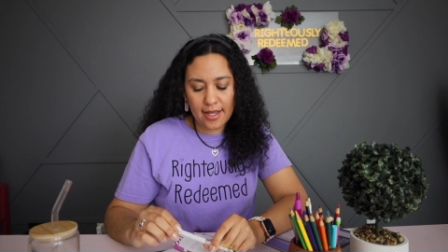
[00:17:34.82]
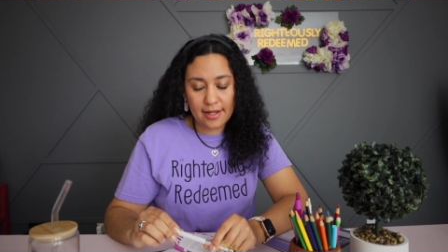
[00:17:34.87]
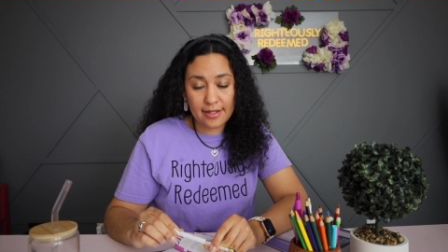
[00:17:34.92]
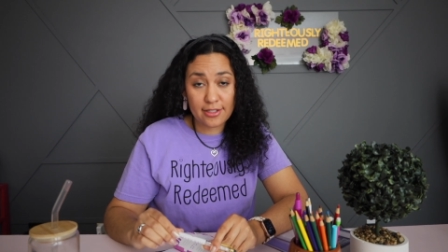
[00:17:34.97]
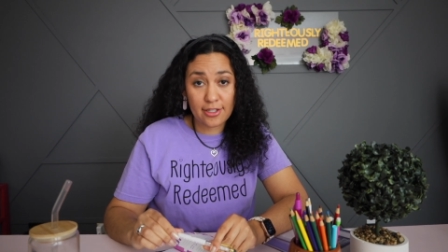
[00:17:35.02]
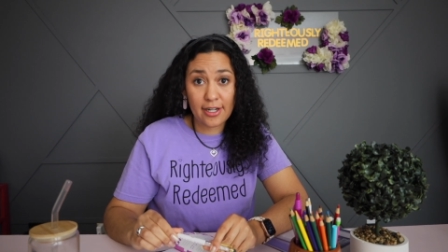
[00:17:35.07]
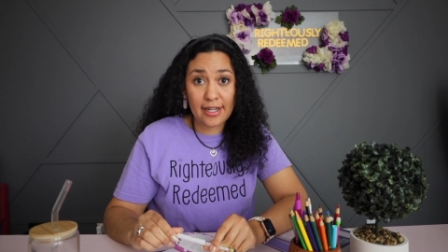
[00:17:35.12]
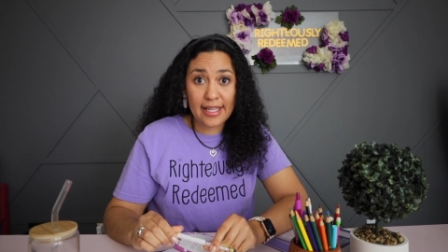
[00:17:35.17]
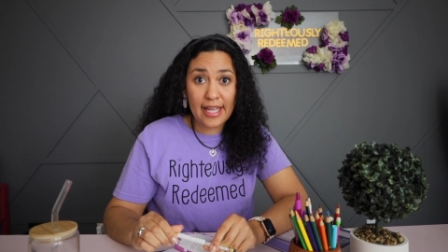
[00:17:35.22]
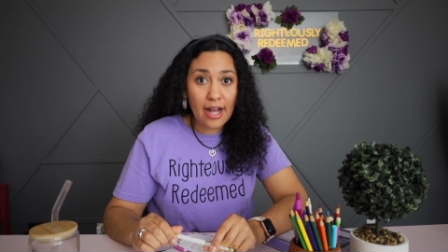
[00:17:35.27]

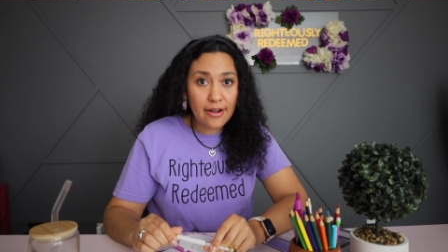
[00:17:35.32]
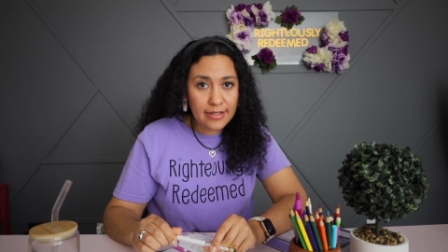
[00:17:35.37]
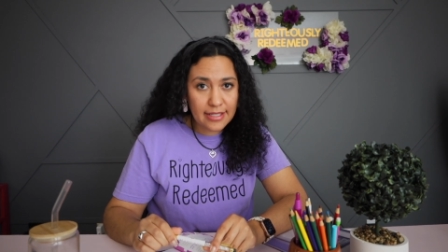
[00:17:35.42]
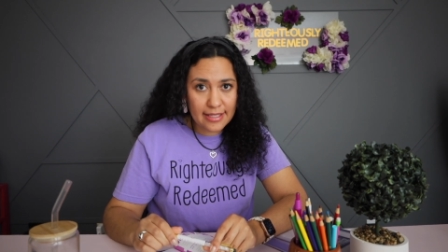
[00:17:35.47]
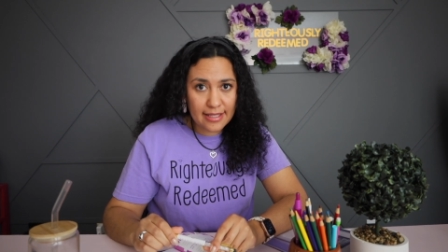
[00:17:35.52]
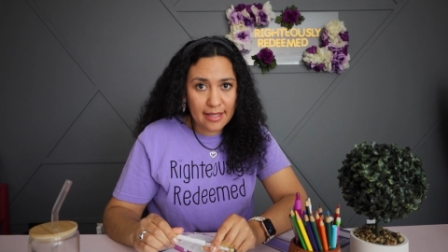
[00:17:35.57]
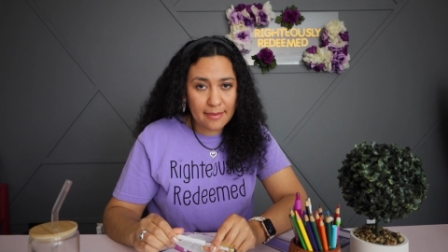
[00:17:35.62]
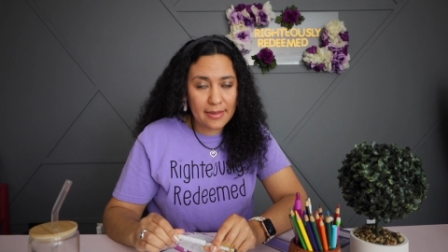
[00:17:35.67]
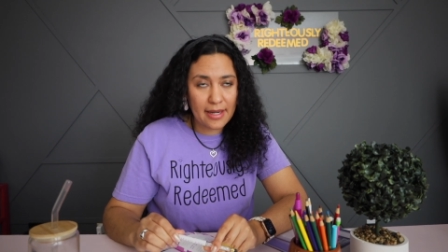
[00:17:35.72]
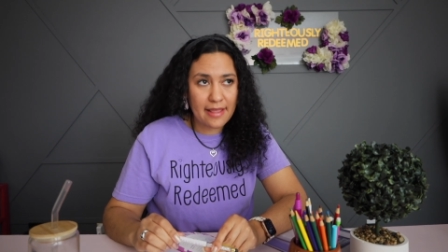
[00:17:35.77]
started
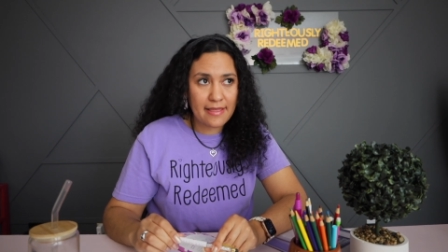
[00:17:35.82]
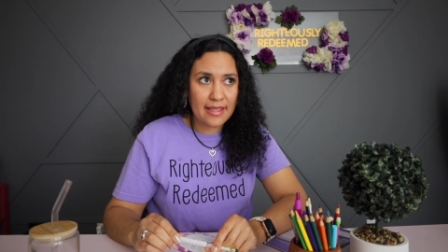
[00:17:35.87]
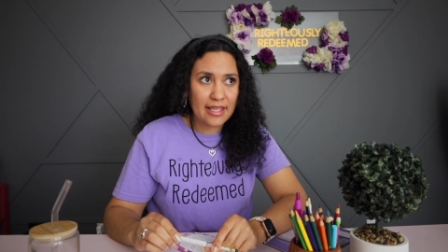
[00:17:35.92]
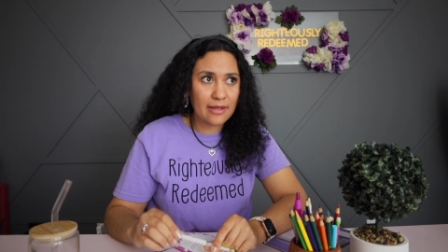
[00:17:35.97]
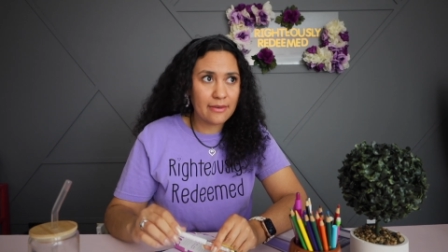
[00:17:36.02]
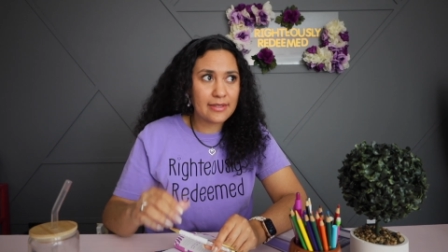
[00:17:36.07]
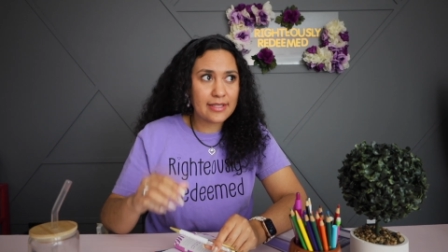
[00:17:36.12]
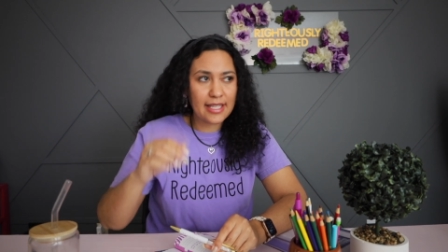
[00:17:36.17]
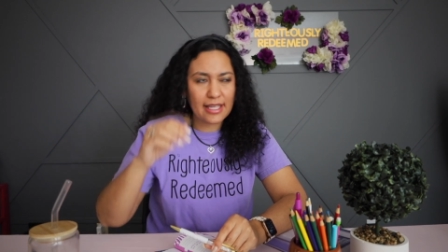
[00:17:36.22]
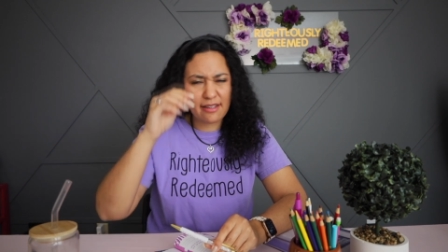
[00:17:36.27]
counting them and I think
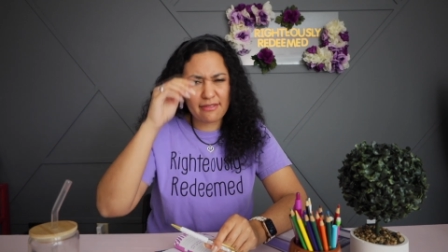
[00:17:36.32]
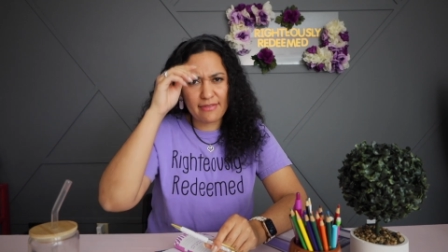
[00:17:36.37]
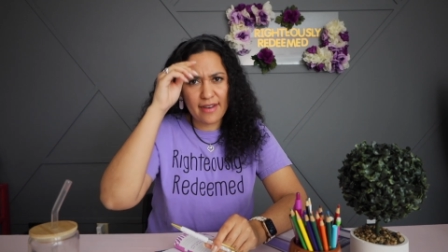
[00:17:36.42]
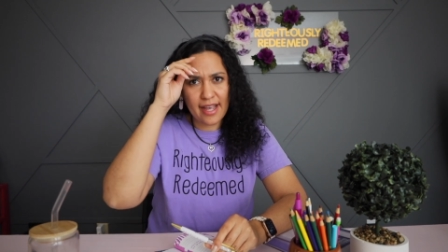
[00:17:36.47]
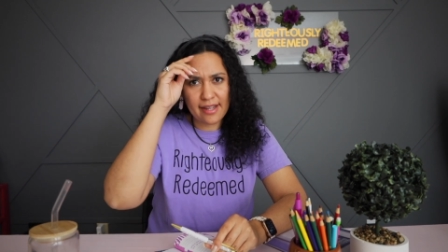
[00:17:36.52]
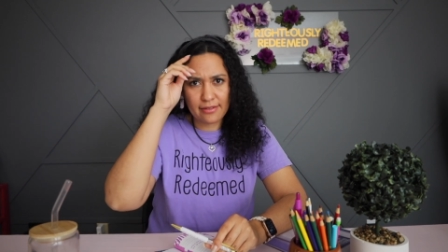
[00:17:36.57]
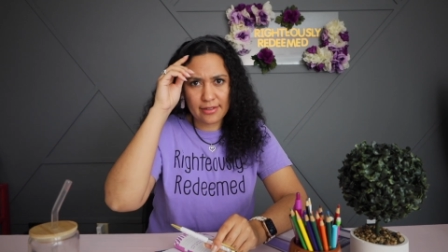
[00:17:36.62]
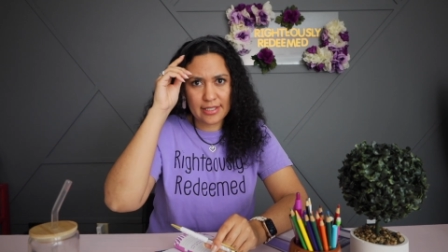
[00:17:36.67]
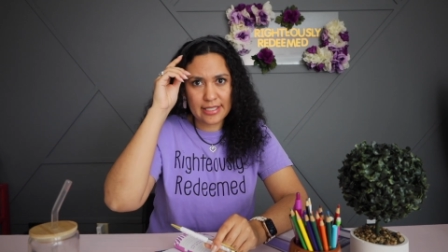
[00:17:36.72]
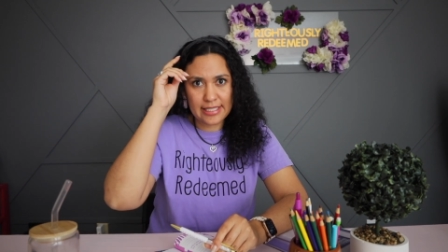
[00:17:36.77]
it was like
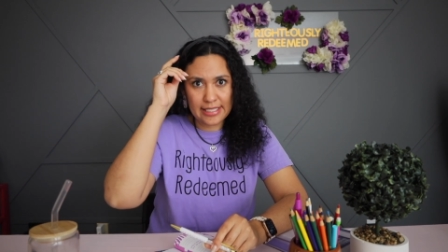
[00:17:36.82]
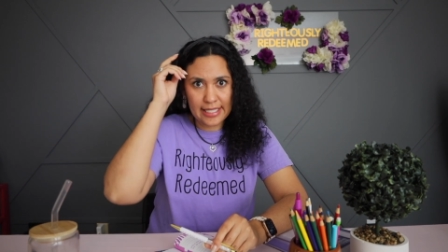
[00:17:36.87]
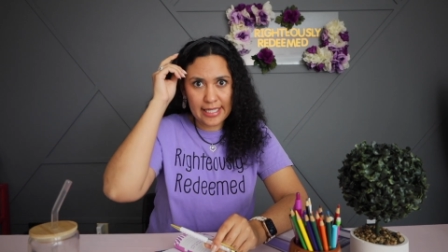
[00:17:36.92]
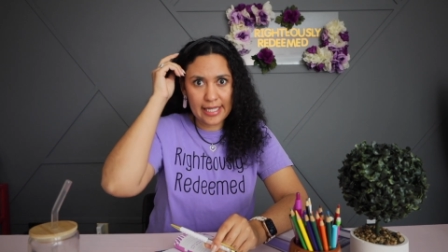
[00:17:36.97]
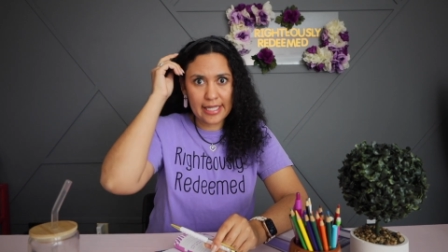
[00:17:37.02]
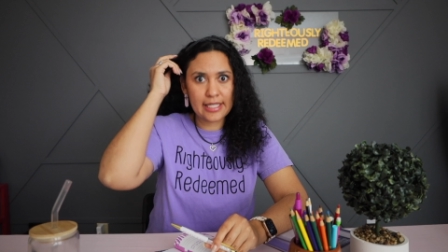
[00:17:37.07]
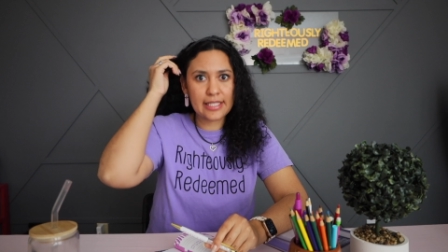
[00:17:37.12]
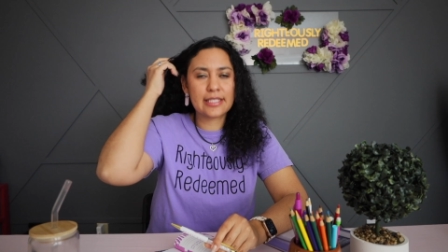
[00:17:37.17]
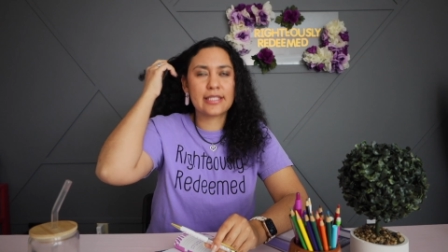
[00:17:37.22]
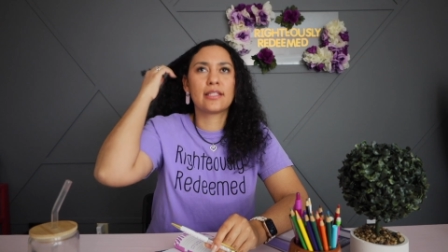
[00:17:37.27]
five or
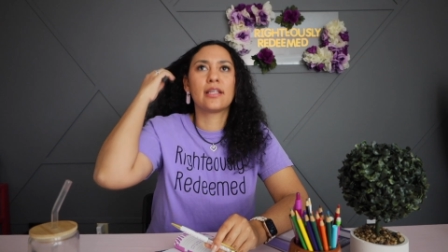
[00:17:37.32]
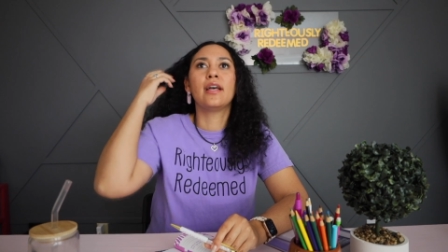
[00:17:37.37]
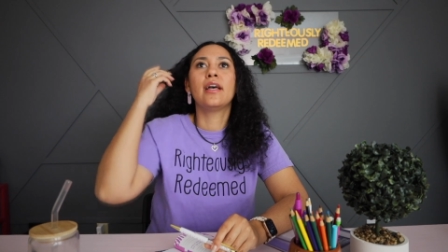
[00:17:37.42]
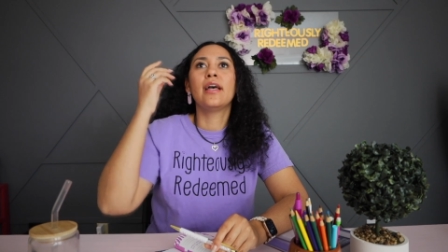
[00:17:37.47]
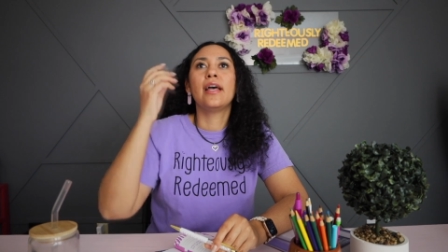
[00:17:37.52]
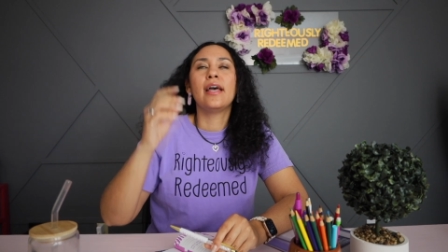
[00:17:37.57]
six.